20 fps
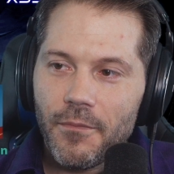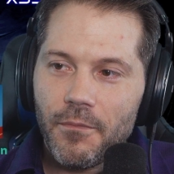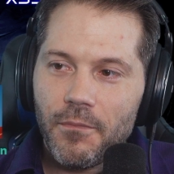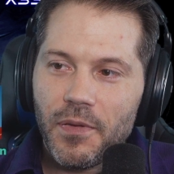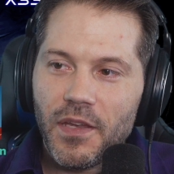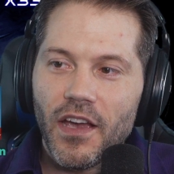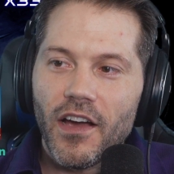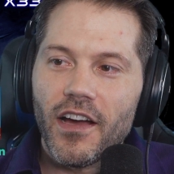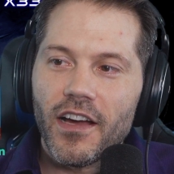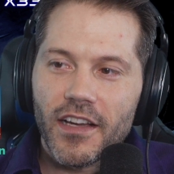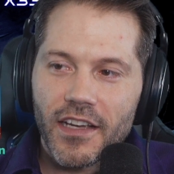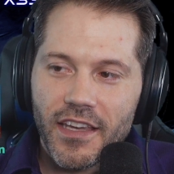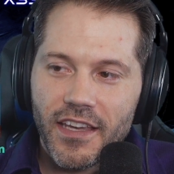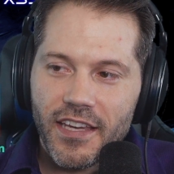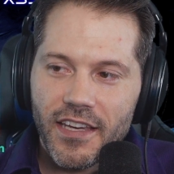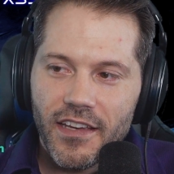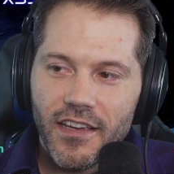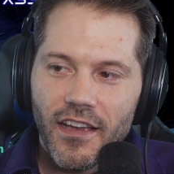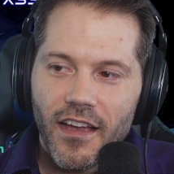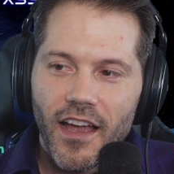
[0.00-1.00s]
Pionk,
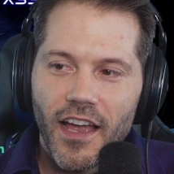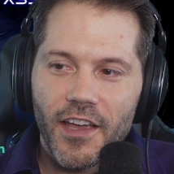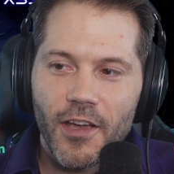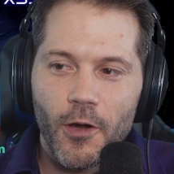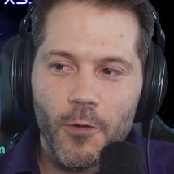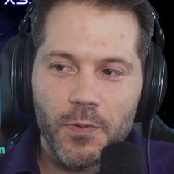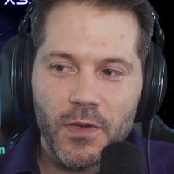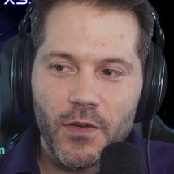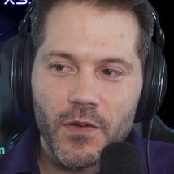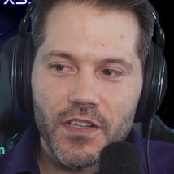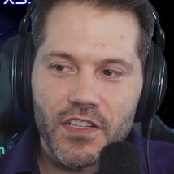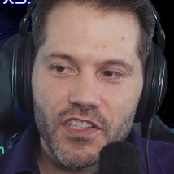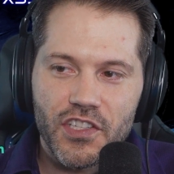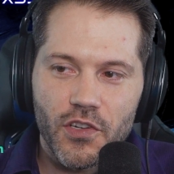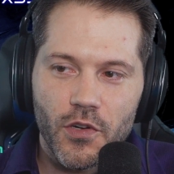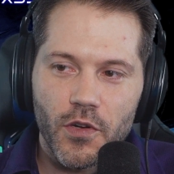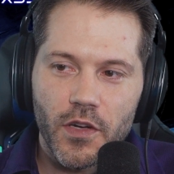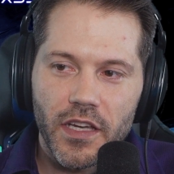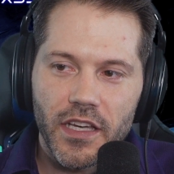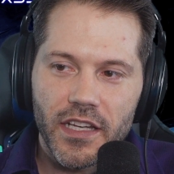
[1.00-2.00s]
I hope you
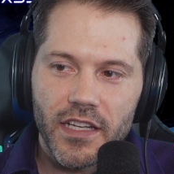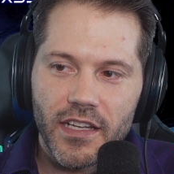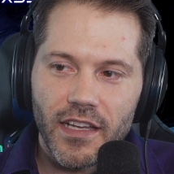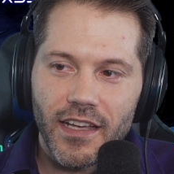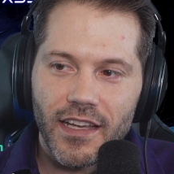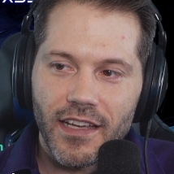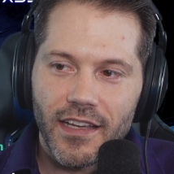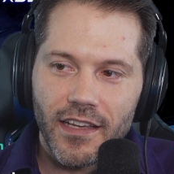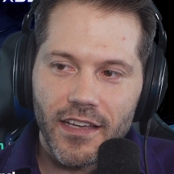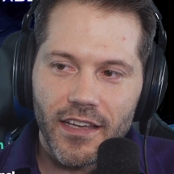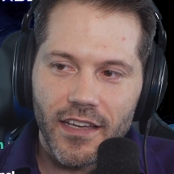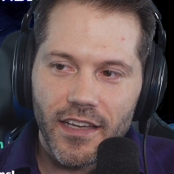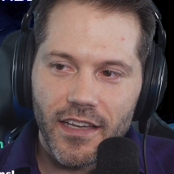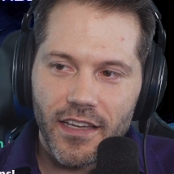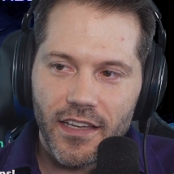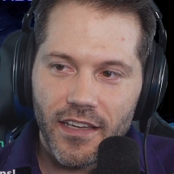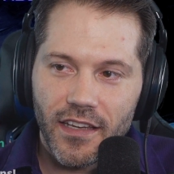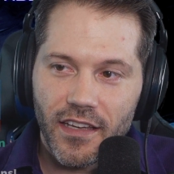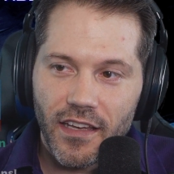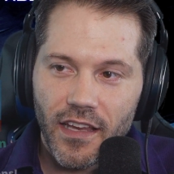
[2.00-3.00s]
enjoyed,
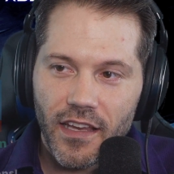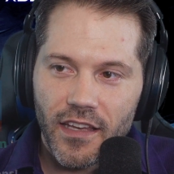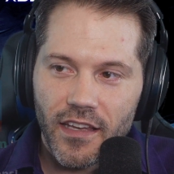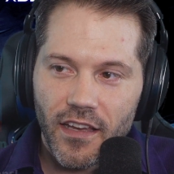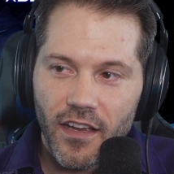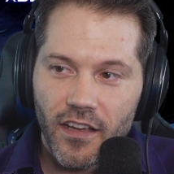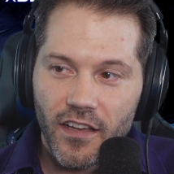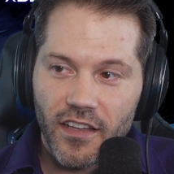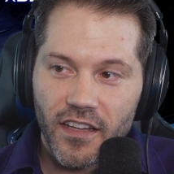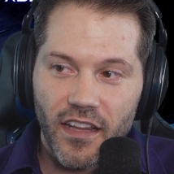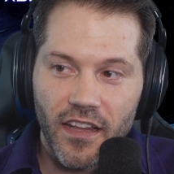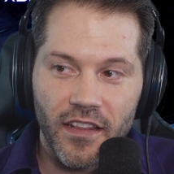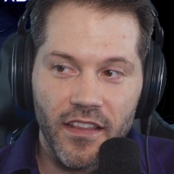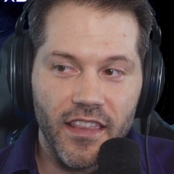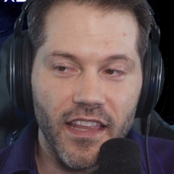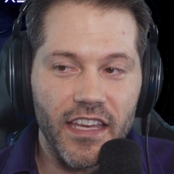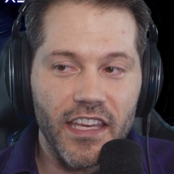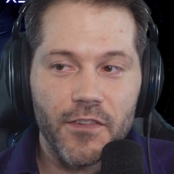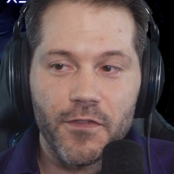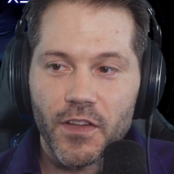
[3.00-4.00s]
and
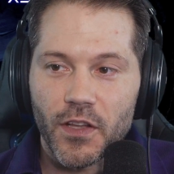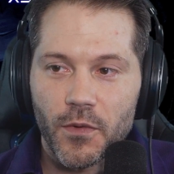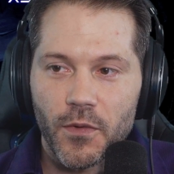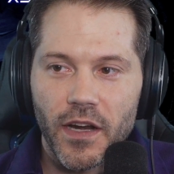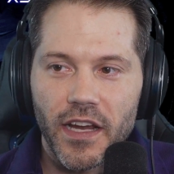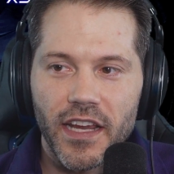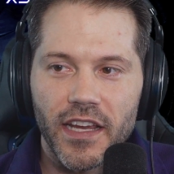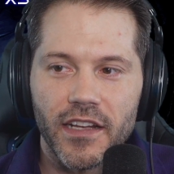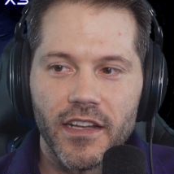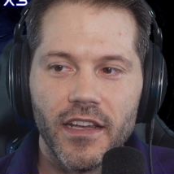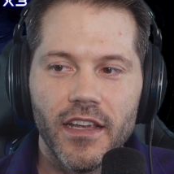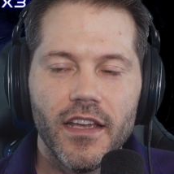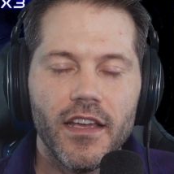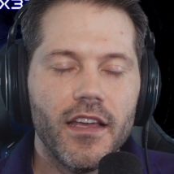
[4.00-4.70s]
thank you for the raid.